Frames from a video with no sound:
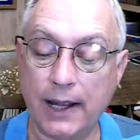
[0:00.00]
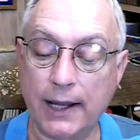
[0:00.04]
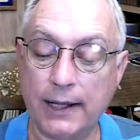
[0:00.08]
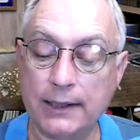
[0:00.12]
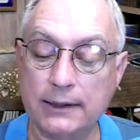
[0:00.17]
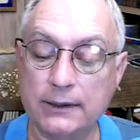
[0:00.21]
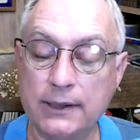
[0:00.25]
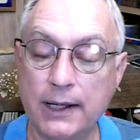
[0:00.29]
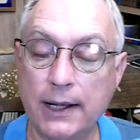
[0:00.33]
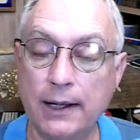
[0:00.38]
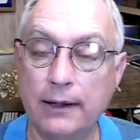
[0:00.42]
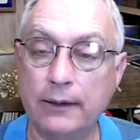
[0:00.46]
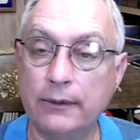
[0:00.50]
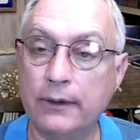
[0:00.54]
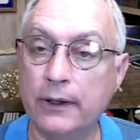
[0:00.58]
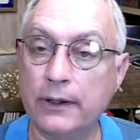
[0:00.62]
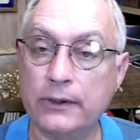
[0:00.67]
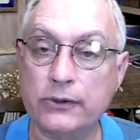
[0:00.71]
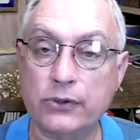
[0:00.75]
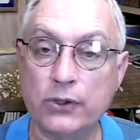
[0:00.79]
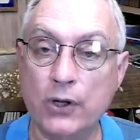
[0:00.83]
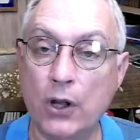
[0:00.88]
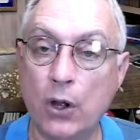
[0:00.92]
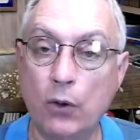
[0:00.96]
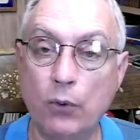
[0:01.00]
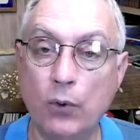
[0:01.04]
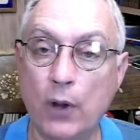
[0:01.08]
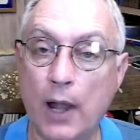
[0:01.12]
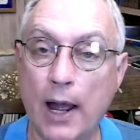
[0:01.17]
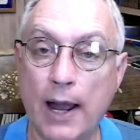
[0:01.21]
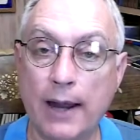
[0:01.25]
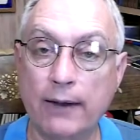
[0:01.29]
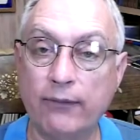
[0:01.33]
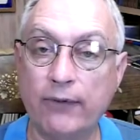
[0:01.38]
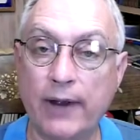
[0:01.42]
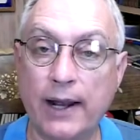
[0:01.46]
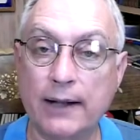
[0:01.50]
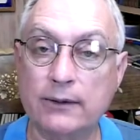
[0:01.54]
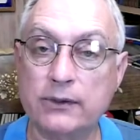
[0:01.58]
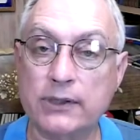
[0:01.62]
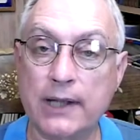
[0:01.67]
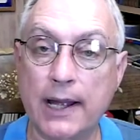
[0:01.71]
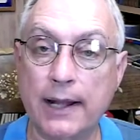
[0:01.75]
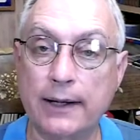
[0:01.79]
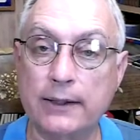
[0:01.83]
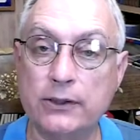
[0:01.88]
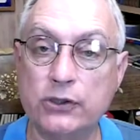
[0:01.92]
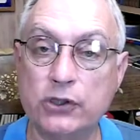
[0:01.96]
There's no life outside of
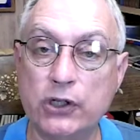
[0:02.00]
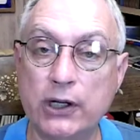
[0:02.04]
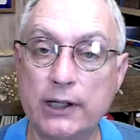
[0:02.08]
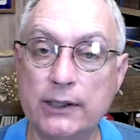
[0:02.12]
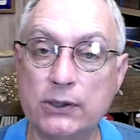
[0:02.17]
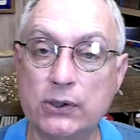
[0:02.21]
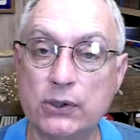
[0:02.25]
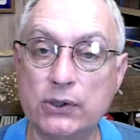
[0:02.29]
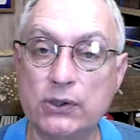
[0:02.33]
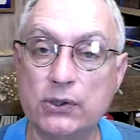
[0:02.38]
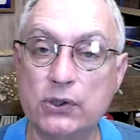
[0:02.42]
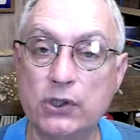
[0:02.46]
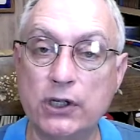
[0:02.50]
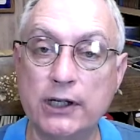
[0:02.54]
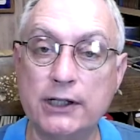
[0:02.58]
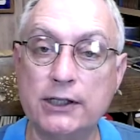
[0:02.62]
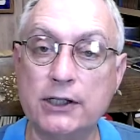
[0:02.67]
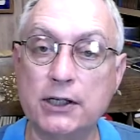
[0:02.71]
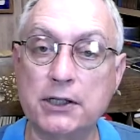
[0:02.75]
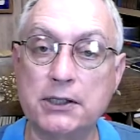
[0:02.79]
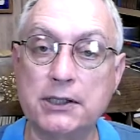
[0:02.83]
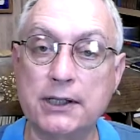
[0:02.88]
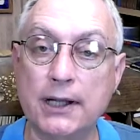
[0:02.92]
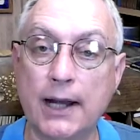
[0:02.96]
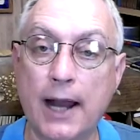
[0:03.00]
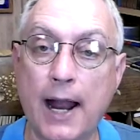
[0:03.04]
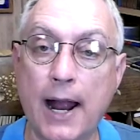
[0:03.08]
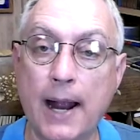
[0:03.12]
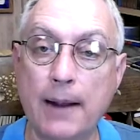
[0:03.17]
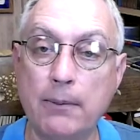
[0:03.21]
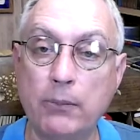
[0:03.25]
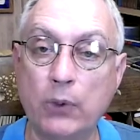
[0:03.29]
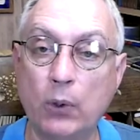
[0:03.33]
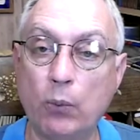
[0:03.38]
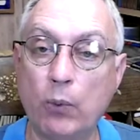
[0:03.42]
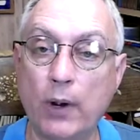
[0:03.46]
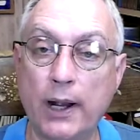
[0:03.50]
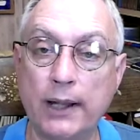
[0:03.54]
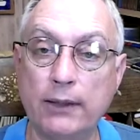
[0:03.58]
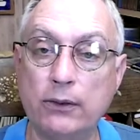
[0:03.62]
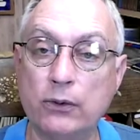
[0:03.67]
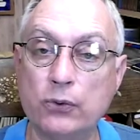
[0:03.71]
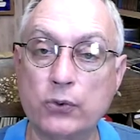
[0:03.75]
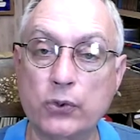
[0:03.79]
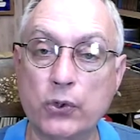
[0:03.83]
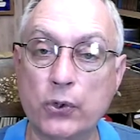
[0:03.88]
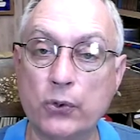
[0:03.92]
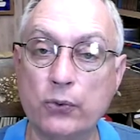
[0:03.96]
Jesus. Jesus said, I am the way, the truth,
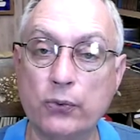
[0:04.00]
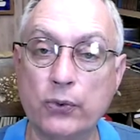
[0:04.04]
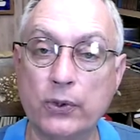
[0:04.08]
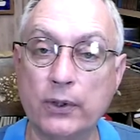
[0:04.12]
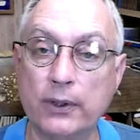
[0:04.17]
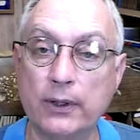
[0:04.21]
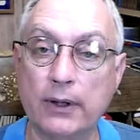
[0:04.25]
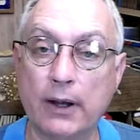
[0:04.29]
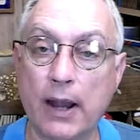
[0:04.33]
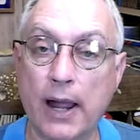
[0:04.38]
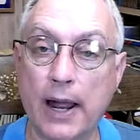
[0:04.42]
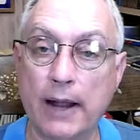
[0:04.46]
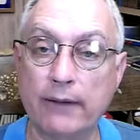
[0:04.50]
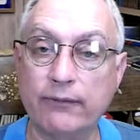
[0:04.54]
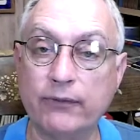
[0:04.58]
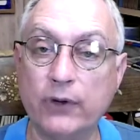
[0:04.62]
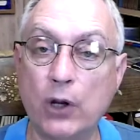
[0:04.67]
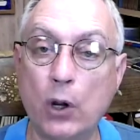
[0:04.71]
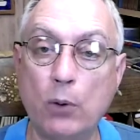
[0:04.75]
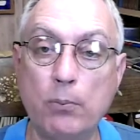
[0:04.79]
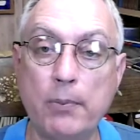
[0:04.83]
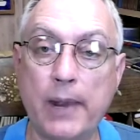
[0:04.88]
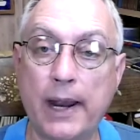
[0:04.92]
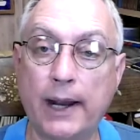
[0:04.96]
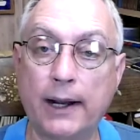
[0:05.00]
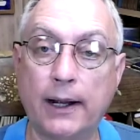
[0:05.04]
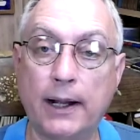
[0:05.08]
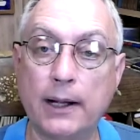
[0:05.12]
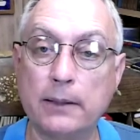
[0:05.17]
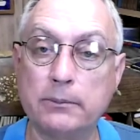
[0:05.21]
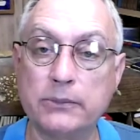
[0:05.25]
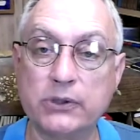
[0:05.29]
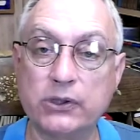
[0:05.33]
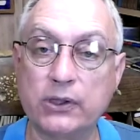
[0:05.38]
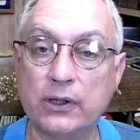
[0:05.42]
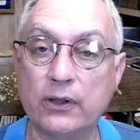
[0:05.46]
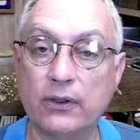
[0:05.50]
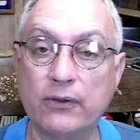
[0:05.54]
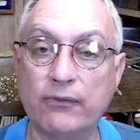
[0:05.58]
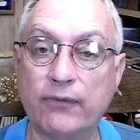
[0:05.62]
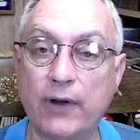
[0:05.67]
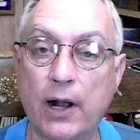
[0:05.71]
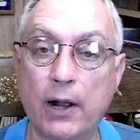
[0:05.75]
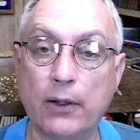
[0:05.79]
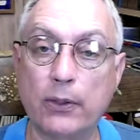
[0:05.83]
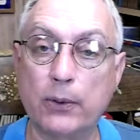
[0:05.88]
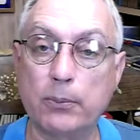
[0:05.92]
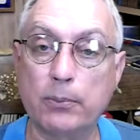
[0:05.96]
and the life. No man comes to the Father
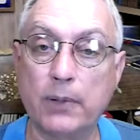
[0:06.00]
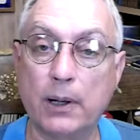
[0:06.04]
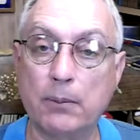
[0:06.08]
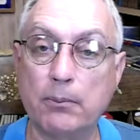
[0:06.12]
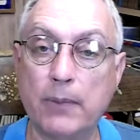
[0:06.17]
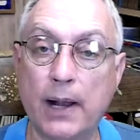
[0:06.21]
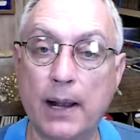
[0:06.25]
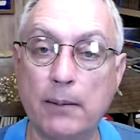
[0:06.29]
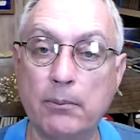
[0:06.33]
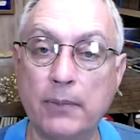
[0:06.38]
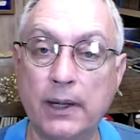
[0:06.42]
but by me.